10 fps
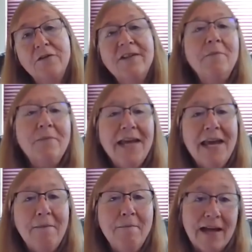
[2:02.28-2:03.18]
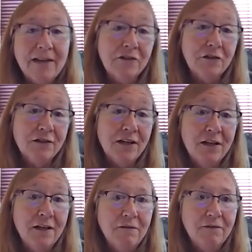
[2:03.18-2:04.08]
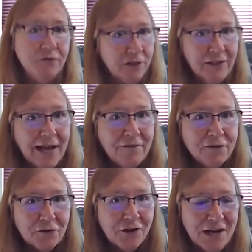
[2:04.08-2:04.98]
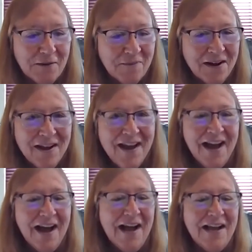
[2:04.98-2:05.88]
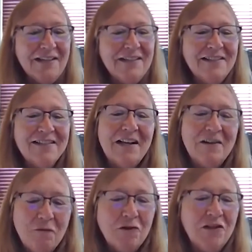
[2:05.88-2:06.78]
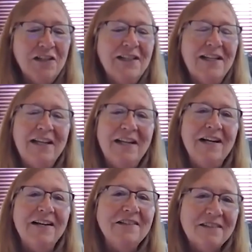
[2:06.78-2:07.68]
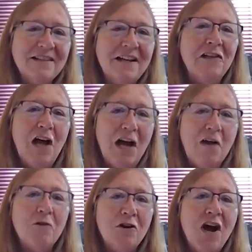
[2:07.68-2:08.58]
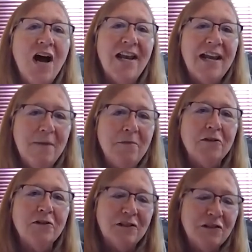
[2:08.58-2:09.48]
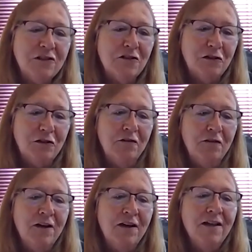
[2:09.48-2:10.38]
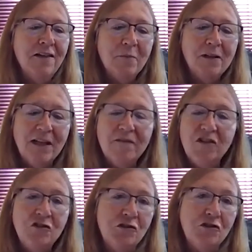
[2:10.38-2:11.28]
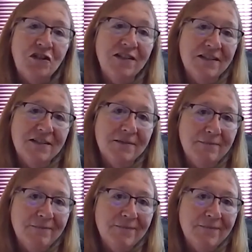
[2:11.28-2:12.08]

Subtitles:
Some became masters of the live stream. And unfortunately, a lot were not able to serve their beloved churches